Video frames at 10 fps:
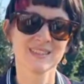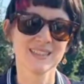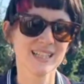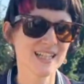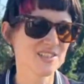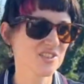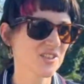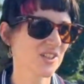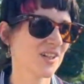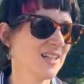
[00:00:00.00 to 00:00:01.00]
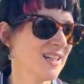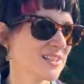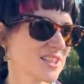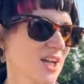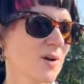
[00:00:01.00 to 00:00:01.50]
Yeah, sure.
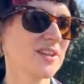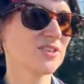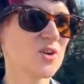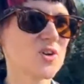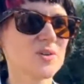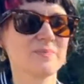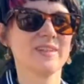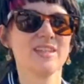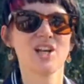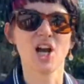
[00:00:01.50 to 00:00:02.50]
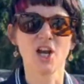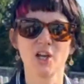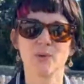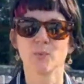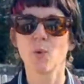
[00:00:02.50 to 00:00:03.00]
So I thought,
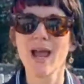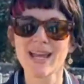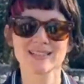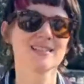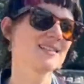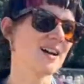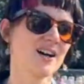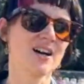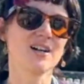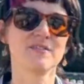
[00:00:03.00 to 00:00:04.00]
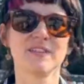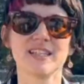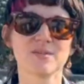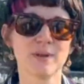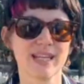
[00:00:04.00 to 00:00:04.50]
where to start for
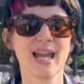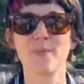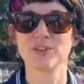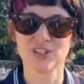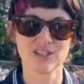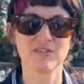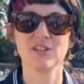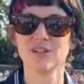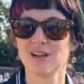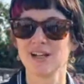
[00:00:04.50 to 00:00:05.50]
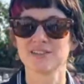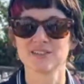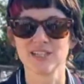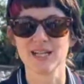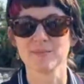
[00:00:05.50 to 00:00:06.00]
this weekend. We're doing a few live
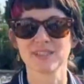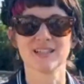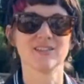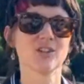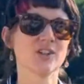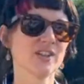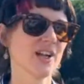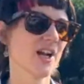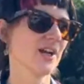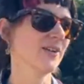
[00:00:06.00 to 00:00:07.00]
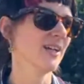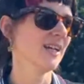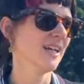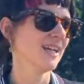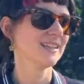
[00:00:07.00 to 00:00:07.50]
streams, and I thought,
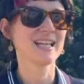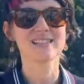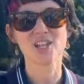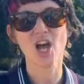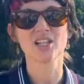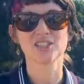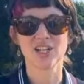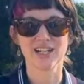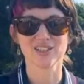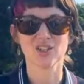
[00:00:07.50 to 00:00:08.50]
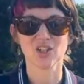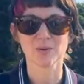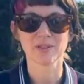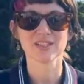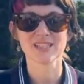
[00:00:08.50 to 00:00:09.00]
let's start at Tyne
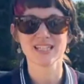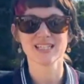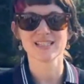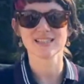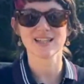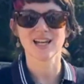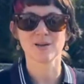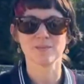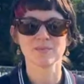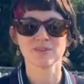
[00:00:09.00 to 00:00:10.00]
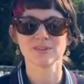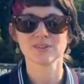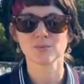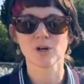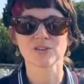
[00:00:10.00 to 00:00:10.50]
Cot because it is
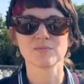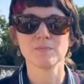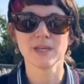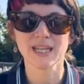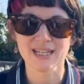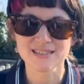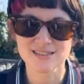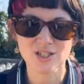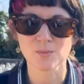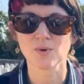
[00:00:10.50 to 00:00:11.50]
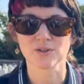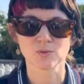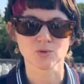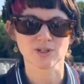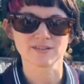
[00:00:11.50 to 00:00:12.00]
the world's biggest Commonwealth
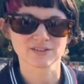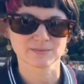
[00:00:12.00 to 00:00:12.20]
War Grave